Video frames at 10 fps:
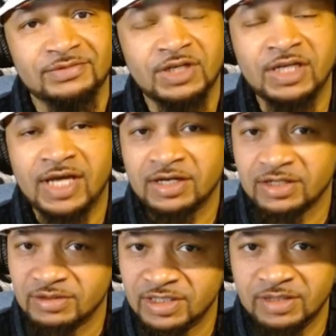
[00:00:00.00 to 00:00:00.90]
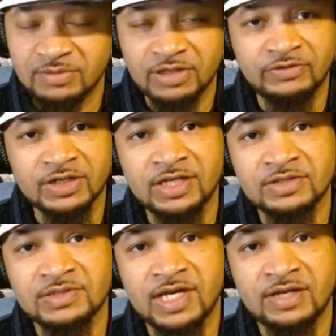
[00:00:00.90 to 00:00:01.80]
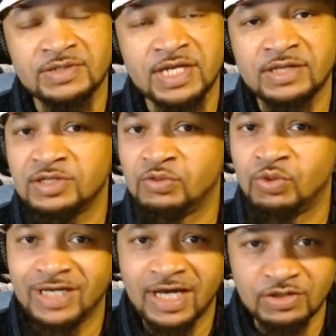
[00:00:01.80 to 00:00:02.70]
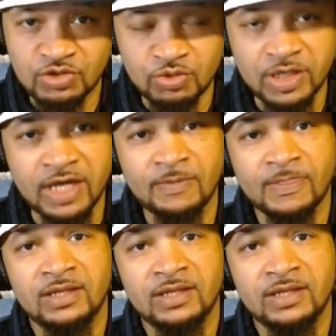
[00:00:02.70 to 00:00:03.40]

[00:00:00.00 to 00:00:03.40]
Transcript: A lot of uh, motherfucking entertainers out there would not do that